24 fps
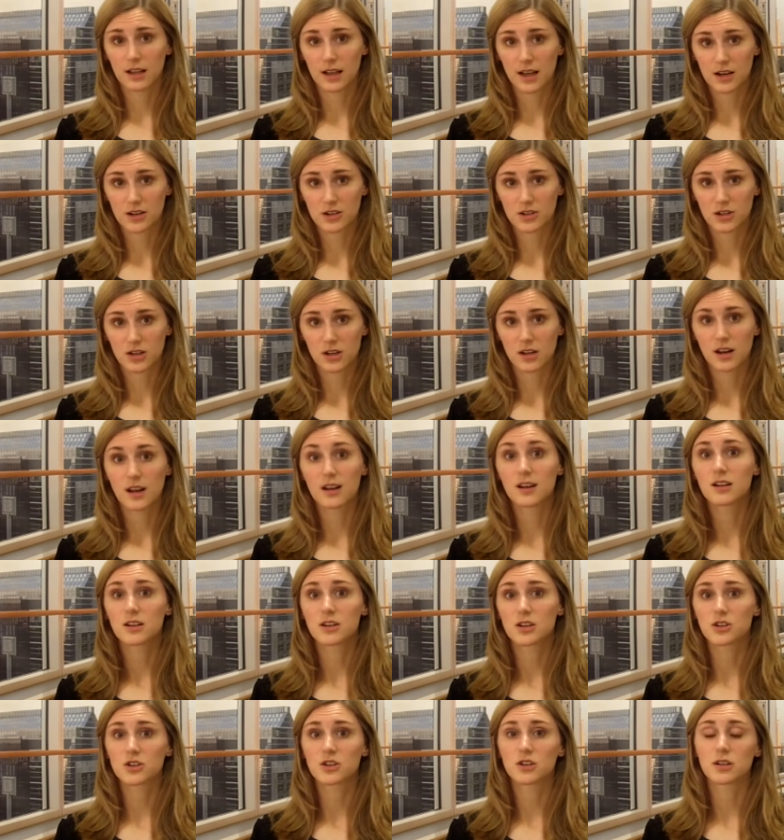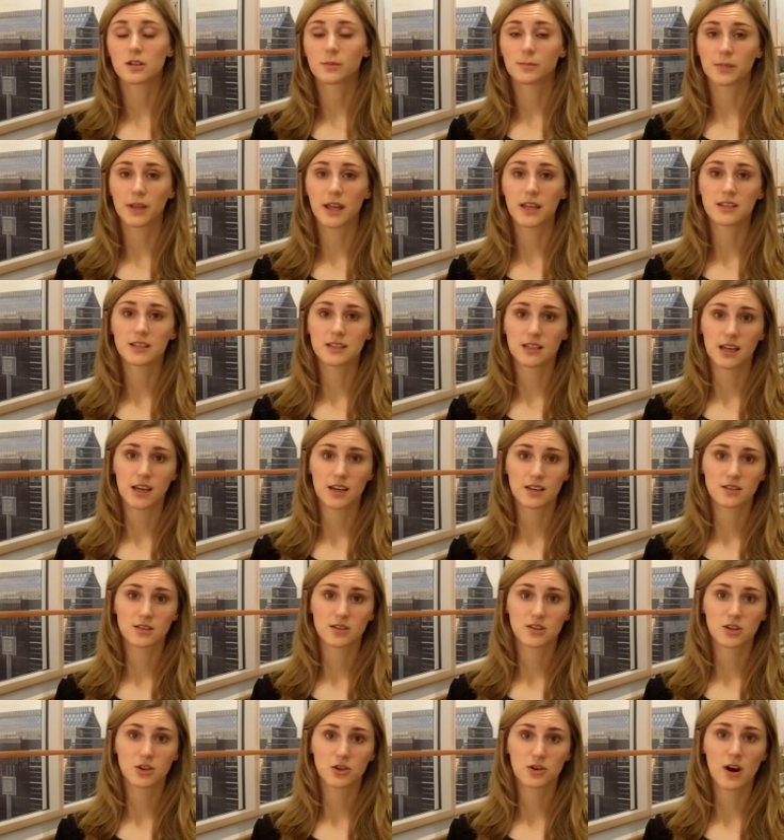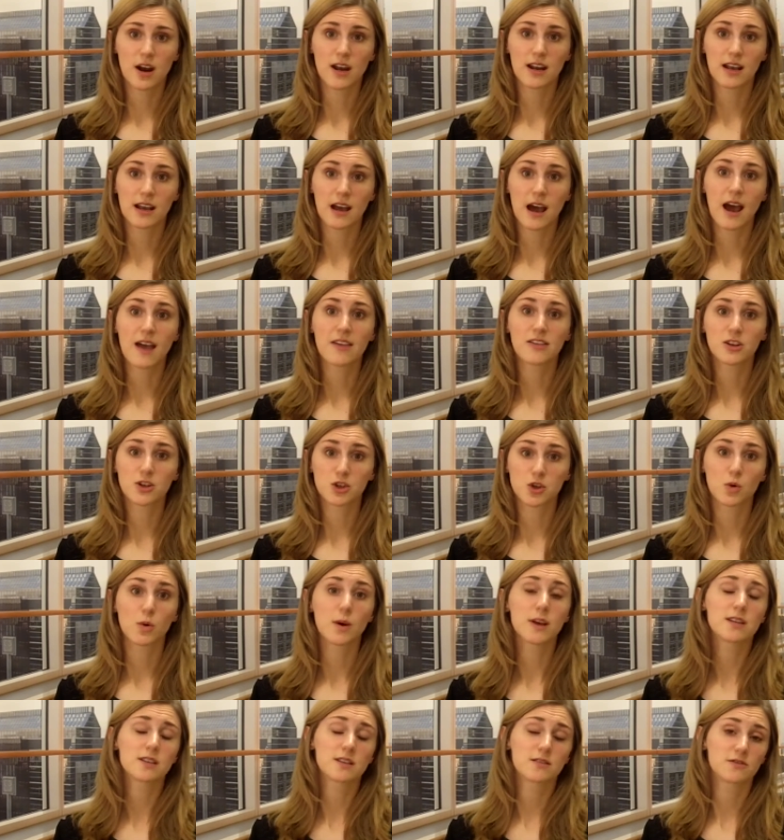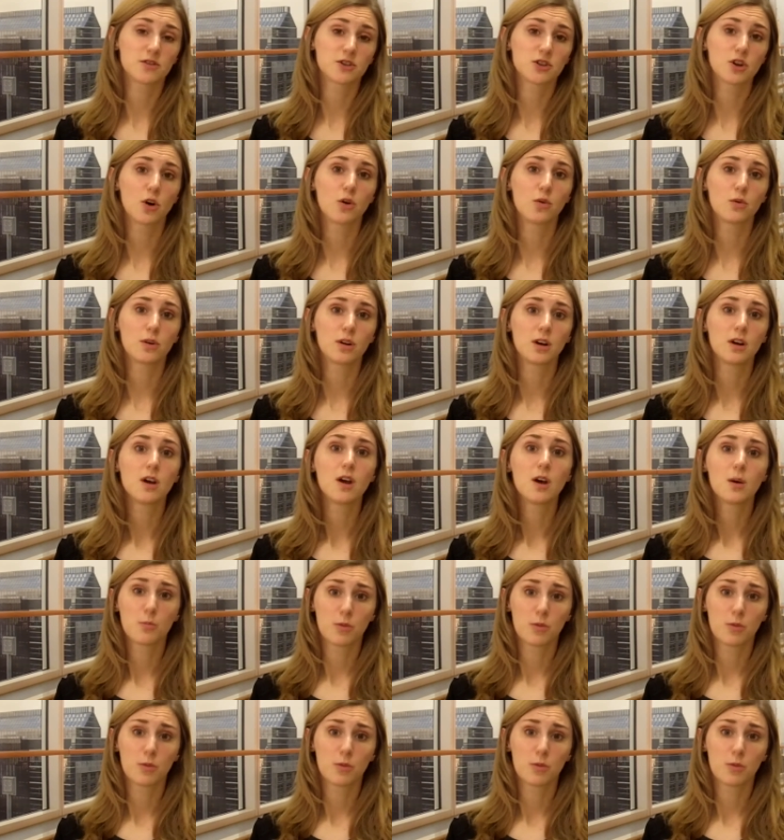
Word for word: collection in addition to blood tests to try to guide the choice of stone